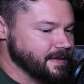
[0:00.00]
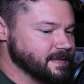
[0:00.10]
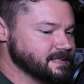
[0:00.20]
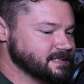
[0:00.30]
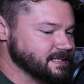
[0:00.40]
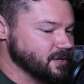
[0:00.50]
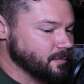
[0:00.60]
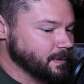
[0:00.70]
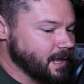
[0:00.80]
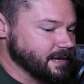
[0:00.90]
And then
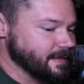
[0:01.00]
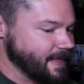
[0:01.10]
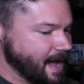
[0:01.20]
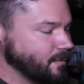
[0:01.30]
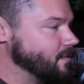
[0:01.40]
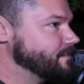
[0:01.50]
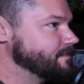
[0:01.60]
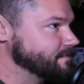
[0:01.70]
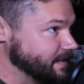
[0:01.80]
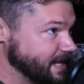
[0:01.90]
steal blood. That will
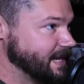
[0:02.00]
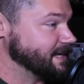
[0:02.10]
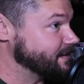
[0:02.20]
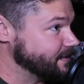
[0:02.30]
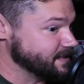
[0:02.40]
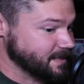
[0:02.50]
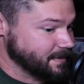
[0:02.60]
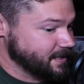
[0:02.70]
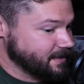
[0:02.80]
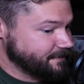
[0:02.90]
get into some
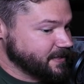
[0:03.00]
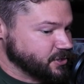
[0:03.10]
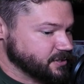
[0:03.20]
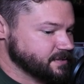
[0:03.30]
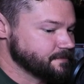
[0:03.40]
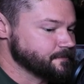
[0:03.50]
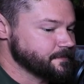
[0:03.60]
of their features.